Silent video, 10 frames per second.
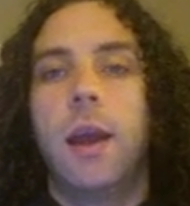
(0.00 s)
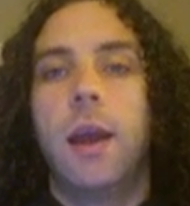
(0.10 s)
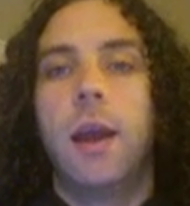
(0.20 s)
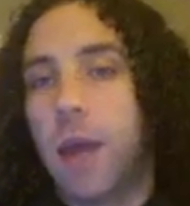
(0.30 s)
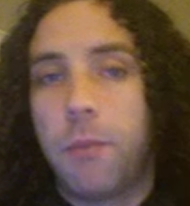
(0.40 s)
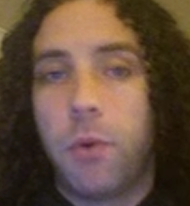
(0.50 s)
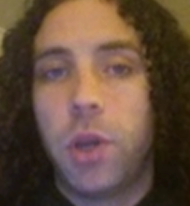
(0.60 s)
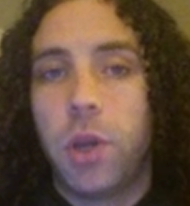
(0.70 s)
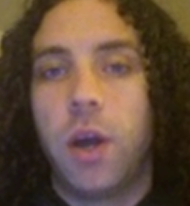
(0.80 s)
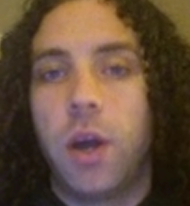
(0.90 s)
From that
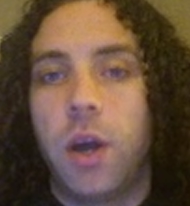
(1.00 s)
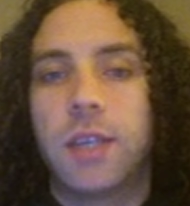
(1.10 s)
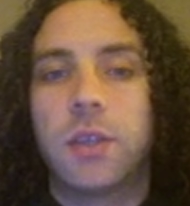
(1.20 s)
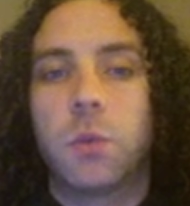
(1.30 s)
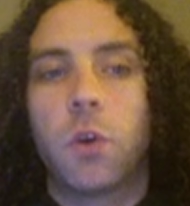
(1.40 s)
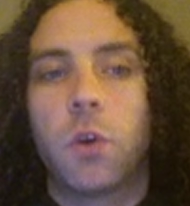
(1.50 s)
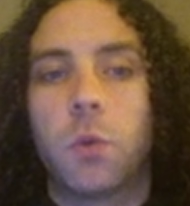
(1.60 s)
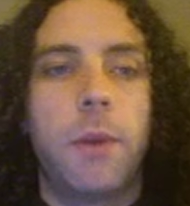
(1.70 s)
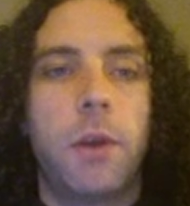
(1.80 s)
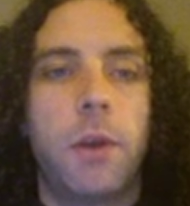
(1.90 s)
point on, it doesn't worry
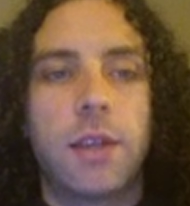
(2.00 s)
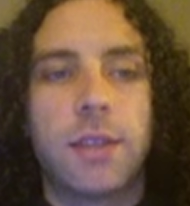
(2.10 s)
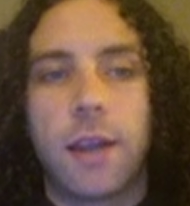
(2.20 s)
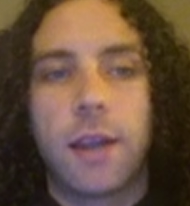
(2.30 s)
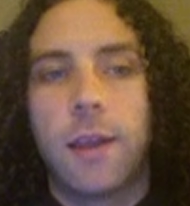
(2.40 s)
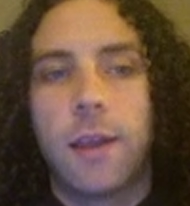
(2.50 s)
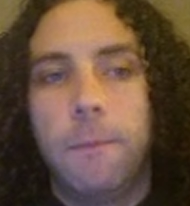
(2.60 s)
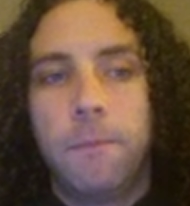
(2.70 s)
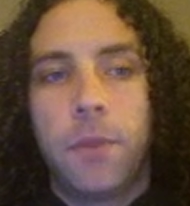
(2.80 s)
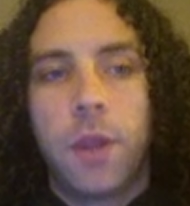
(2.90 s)
about things like
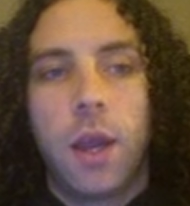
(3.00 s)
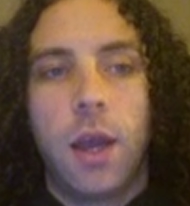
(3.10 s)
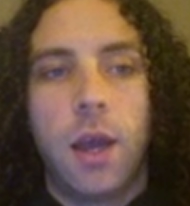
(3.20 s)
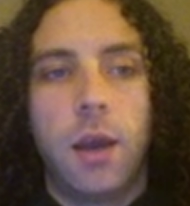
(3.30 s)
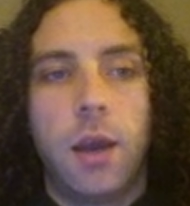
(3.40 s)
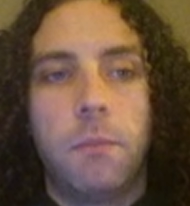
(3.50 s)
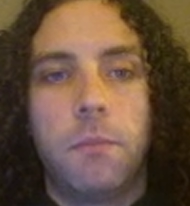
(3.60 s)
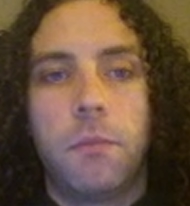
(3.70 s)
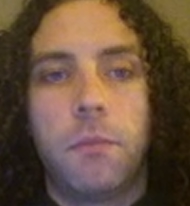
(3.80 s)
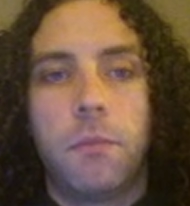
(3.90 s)

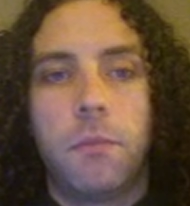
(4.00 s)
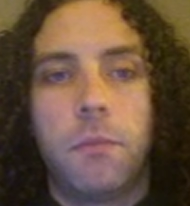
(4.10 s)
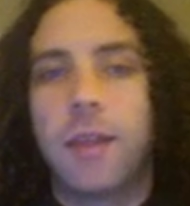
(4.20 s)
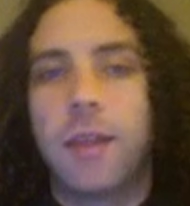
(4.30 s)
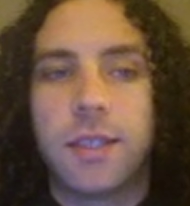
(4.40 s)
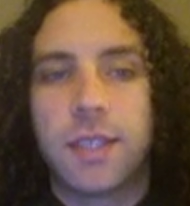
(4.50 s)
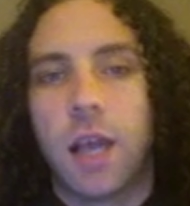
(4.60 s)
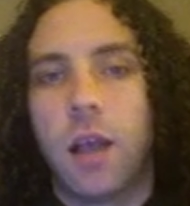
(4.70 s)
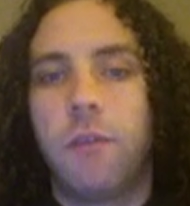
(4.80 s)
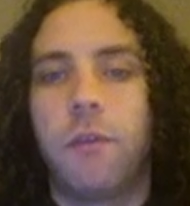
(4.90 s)
the path
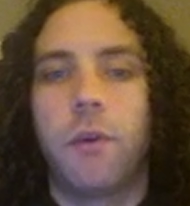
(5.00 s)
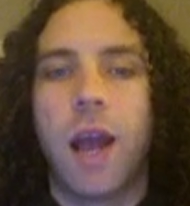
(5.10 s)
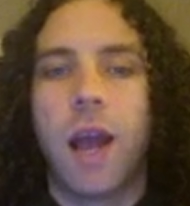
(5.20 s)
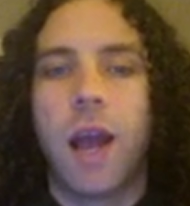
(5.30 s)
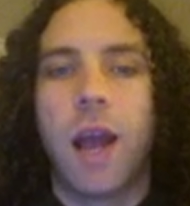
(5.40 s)
itself or how it